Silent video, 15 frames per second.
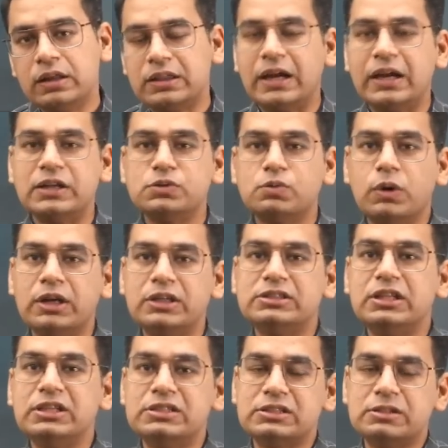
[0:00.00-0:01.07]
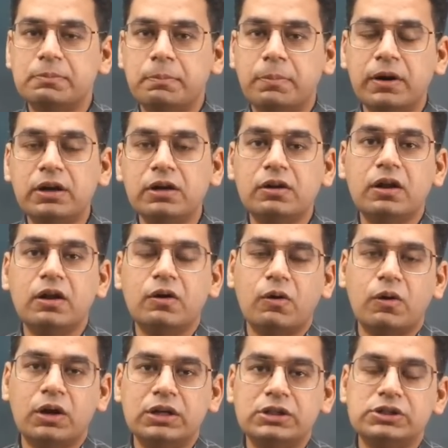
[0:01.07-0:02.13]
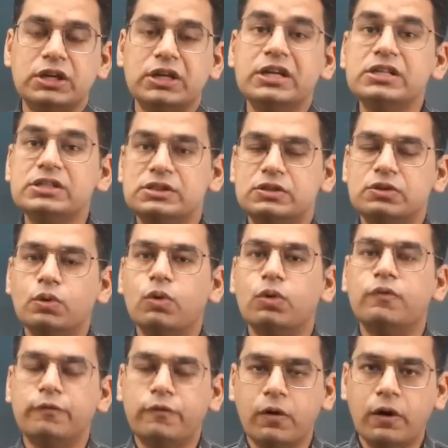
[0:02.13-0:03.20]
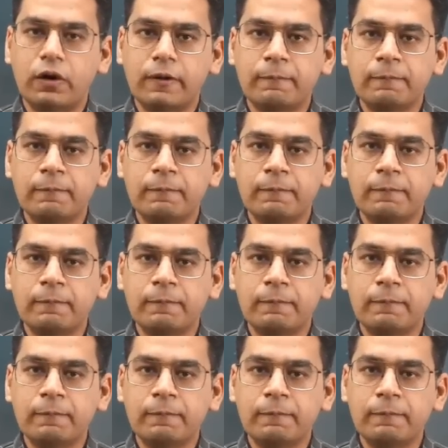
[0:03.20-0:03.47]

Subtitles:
That is what is this particular college is known for.